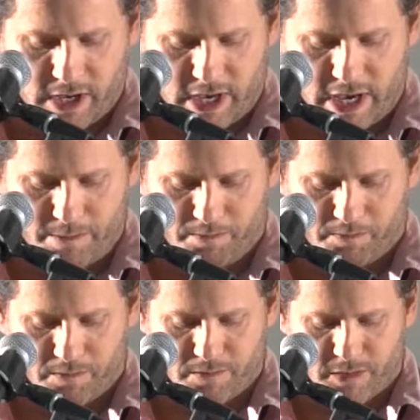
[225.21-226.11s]

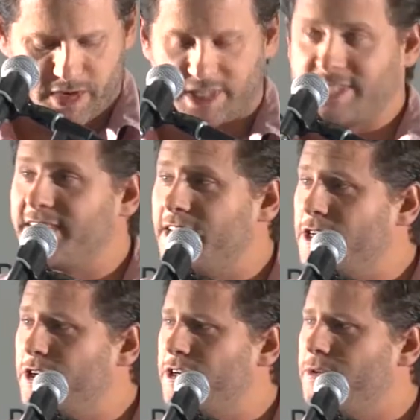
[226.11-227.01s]
um, it's
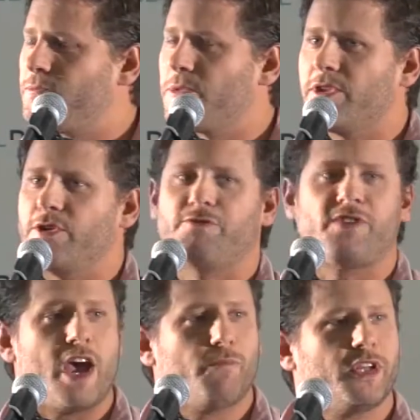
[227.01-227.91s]
delicate. There are
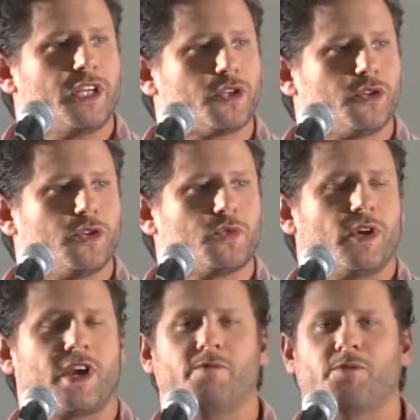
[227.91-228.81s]
family issues.
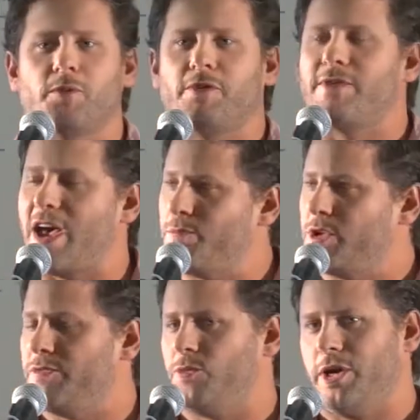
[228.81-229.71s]
We come from a
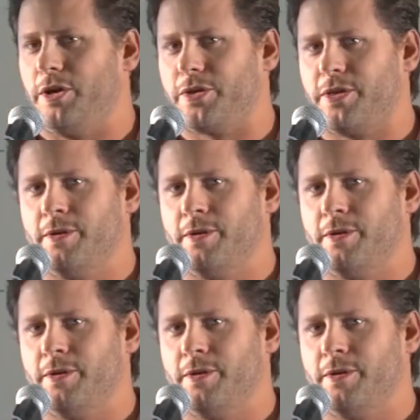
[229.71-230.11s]
family of wealth,